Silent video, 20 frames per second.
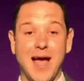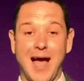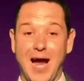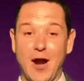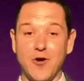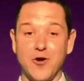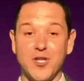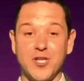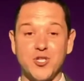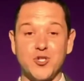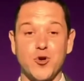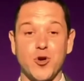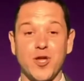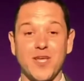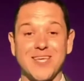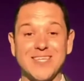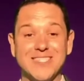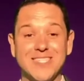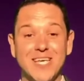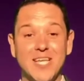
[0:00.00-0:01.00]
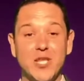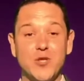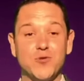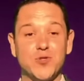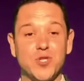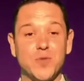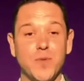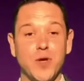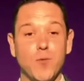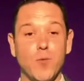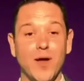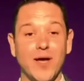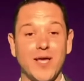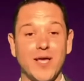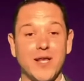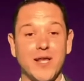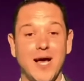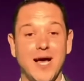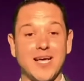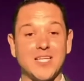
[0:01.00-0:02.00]
Our district continues to be
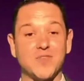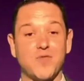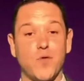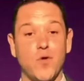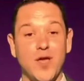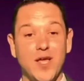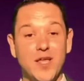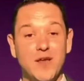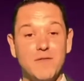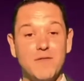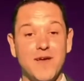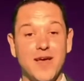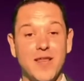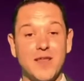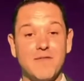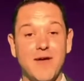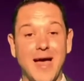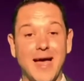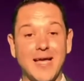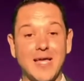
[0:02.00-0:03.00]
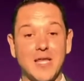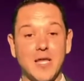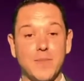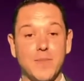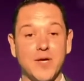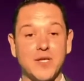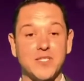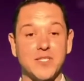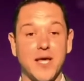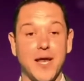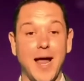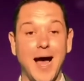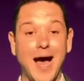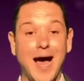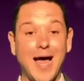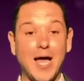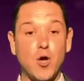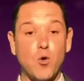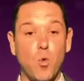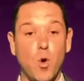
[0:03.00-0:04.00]
recognized for innovative academics and
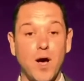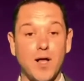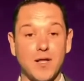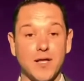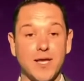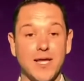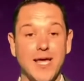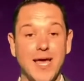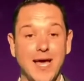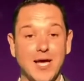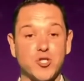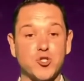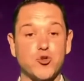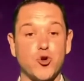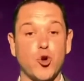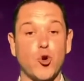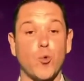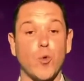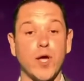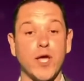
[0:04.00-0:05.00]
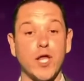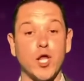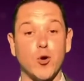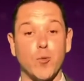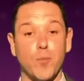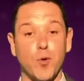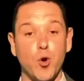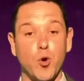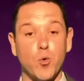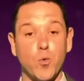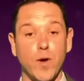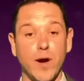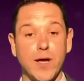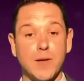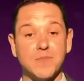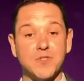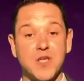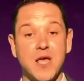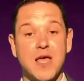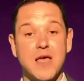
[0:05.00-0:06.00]
high-quality extracurricular
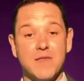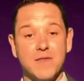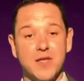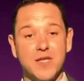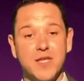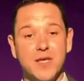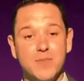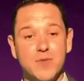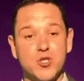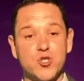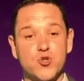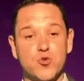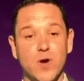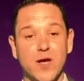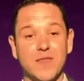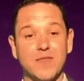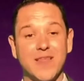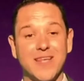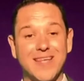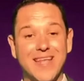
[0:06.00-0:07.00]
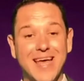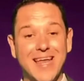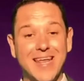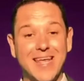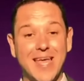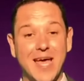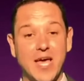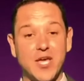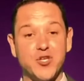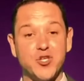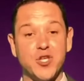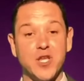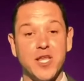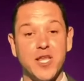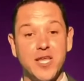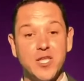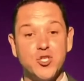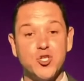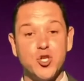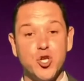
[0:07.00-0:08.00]
programs that demonstrate the dedication
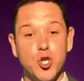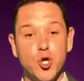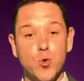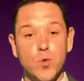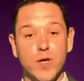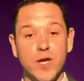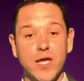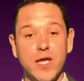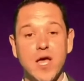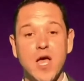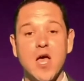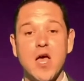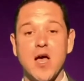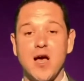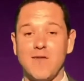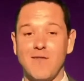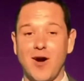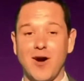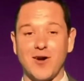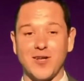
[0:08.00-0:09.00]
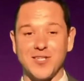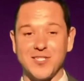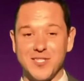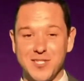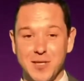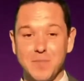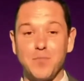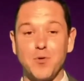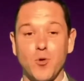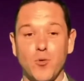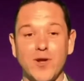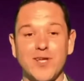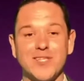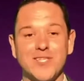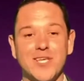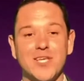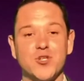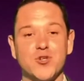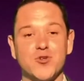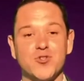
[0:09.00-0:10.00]
and ingenuity of our exemplary
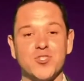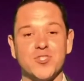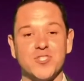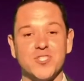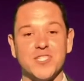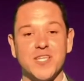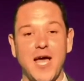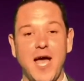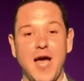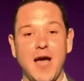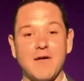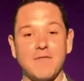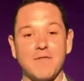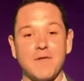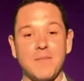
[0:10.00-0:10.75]
teachers and staff.